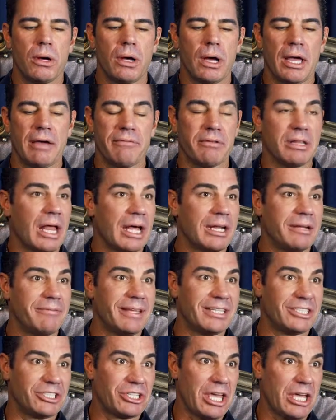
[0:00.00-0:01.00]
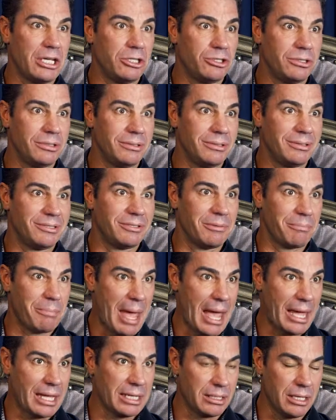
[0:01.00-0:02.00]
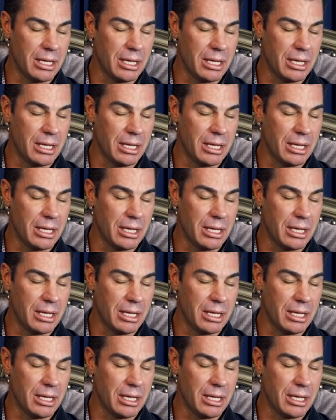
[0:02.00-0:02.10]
I have a lot of education to back it